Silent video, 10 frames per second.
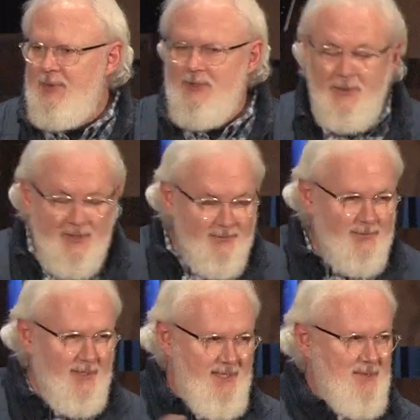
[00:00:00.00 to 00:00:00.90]
we do it
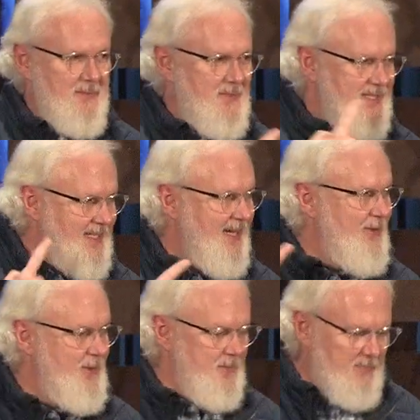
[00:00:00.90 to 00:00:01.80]
for him
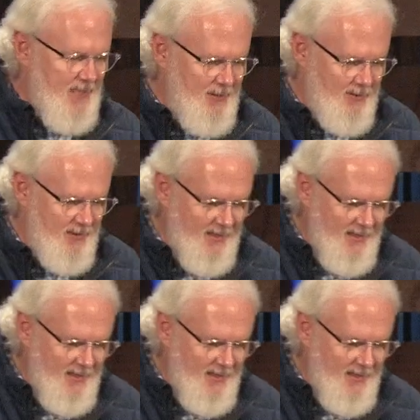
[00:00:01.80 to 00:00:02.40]
together better.